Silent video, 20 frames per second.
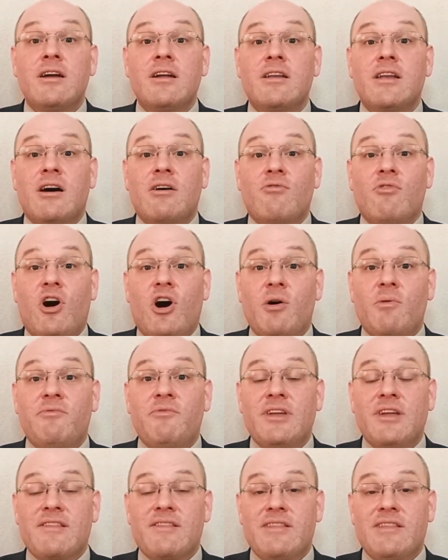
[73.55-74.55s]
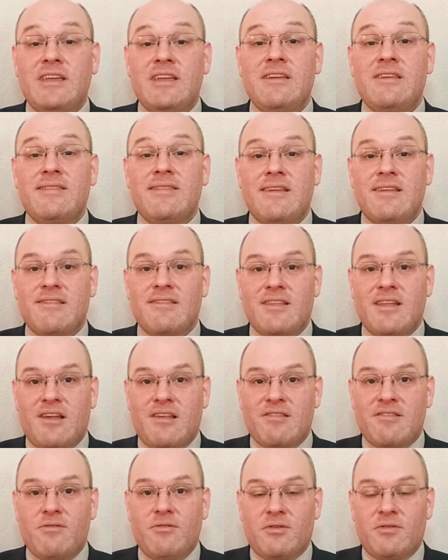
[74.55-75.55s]
Now, obviously, this
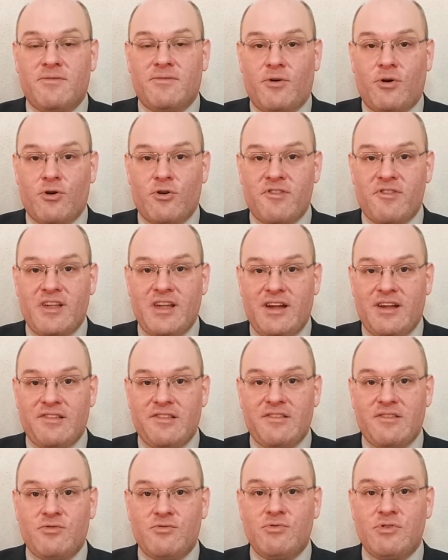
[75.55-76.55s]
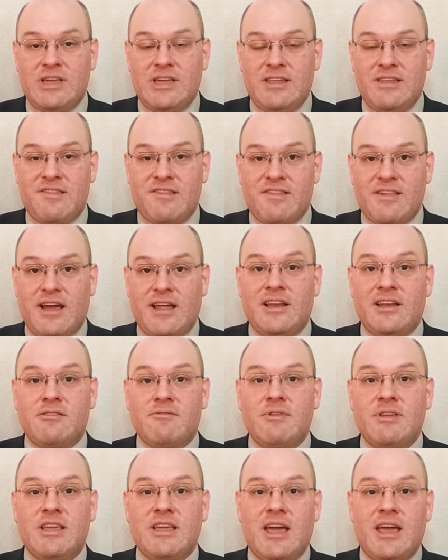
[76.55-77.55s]
does not force us to eat salad.
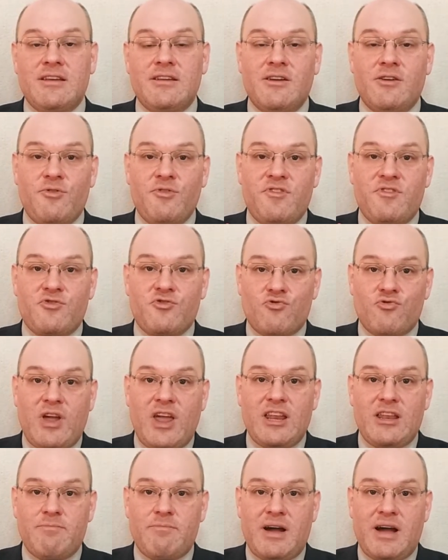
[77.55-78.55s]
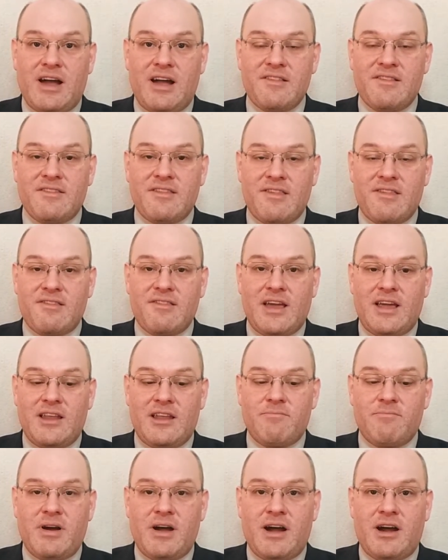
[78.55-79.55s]
We can go straight past the
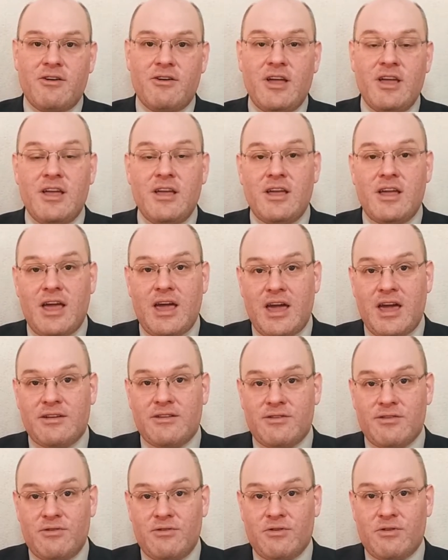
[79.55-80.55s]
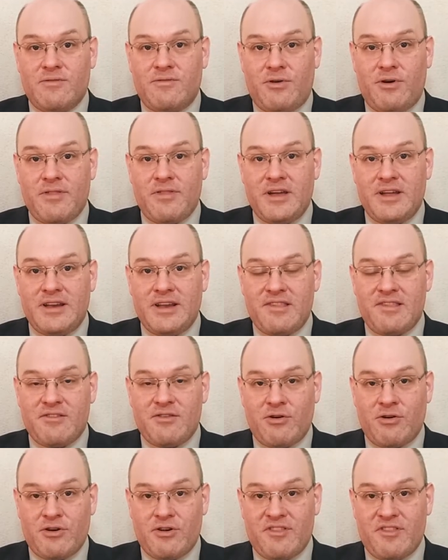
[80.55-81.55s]
salad bar and look for the
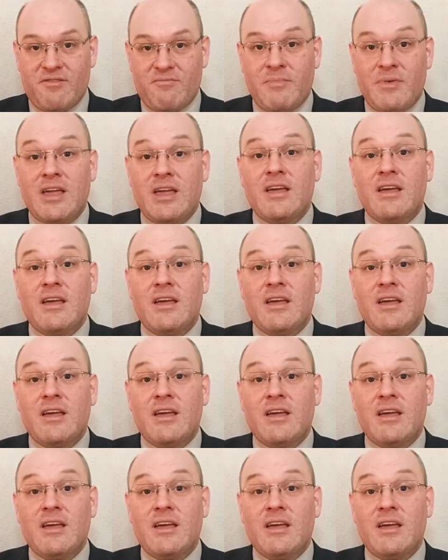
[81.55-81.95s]
desserts.